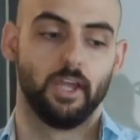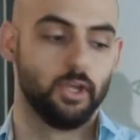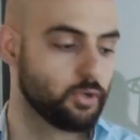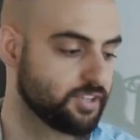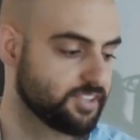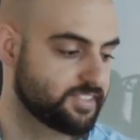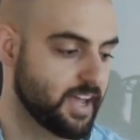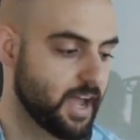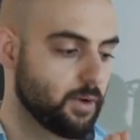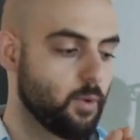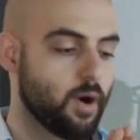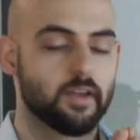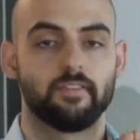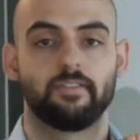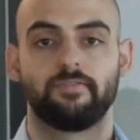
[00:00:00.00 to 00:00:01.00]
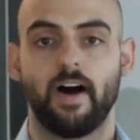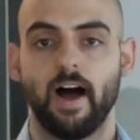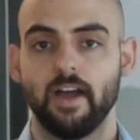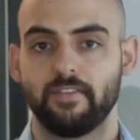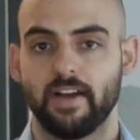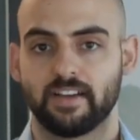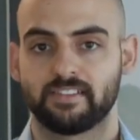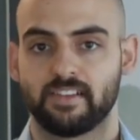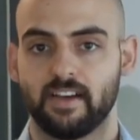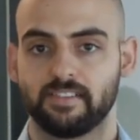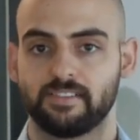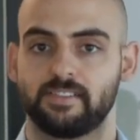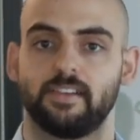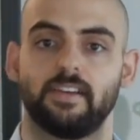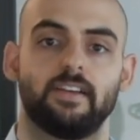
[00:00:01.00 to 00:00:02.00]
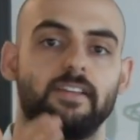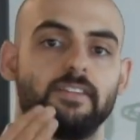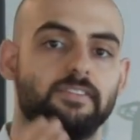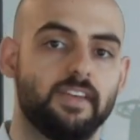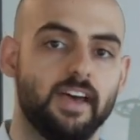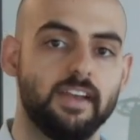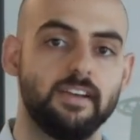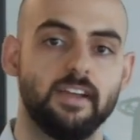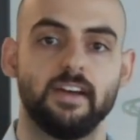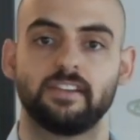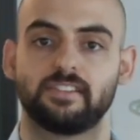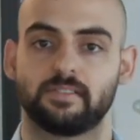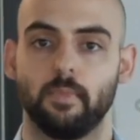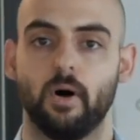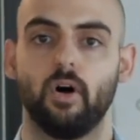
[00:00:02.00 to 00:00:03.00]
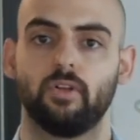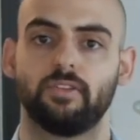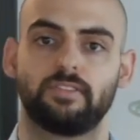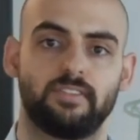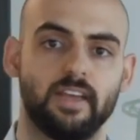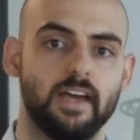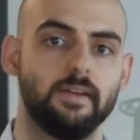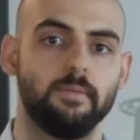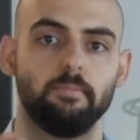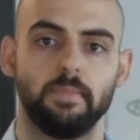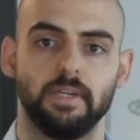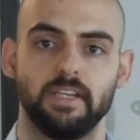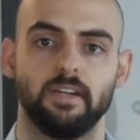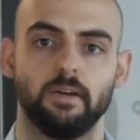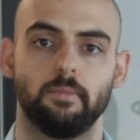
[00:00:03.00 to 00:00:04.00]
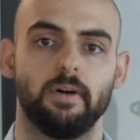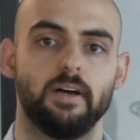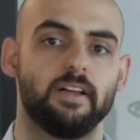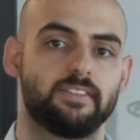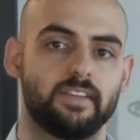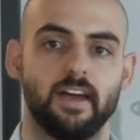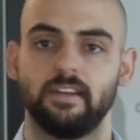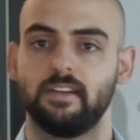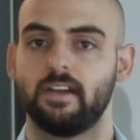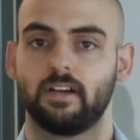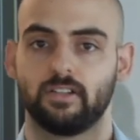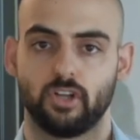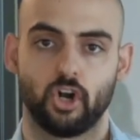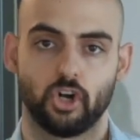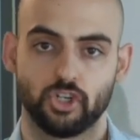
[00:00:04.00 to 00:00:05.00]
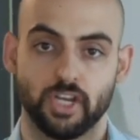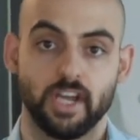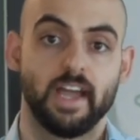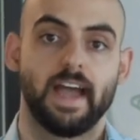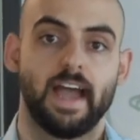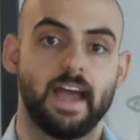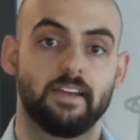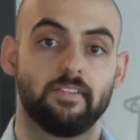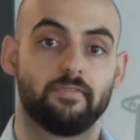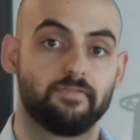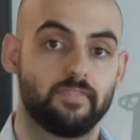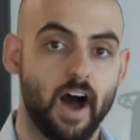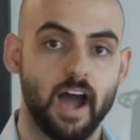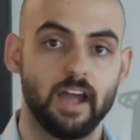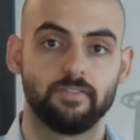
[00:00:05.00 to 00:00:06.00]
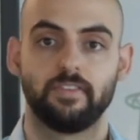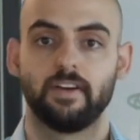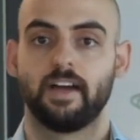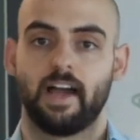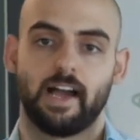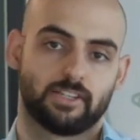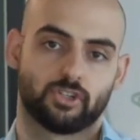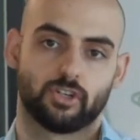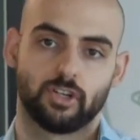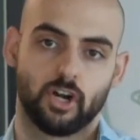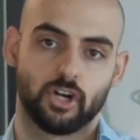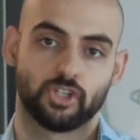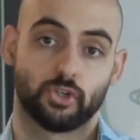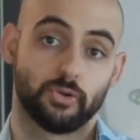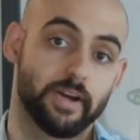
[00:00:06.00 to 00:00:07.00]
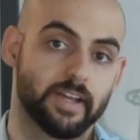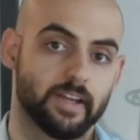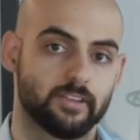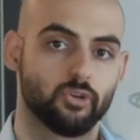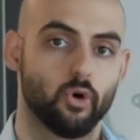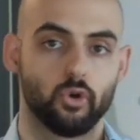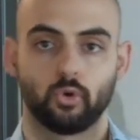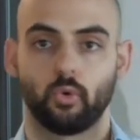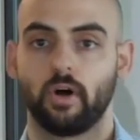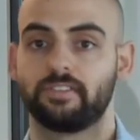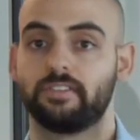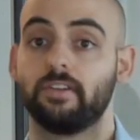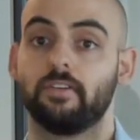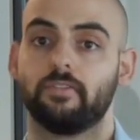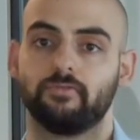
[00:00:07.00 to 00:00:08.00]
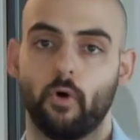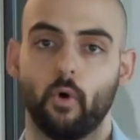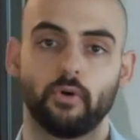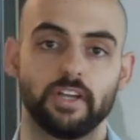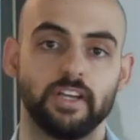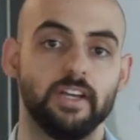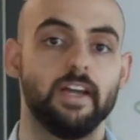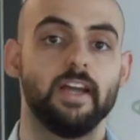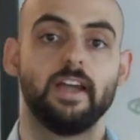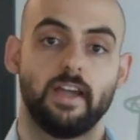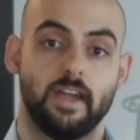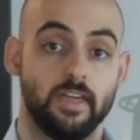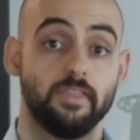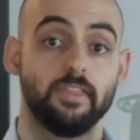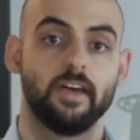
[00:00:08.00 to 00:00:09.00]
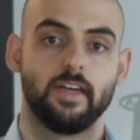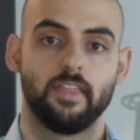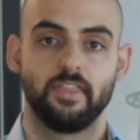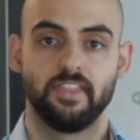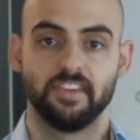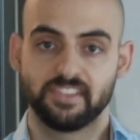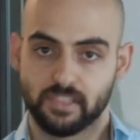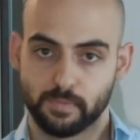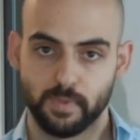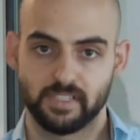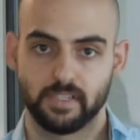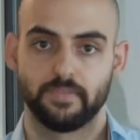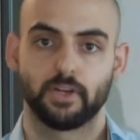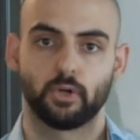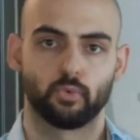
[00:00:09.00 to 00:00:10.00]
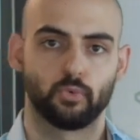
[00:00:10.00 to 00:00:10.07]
You could say I want five X S, ten small, ten medium, ten large, and five extra large, creating a total quantity of forty in this specific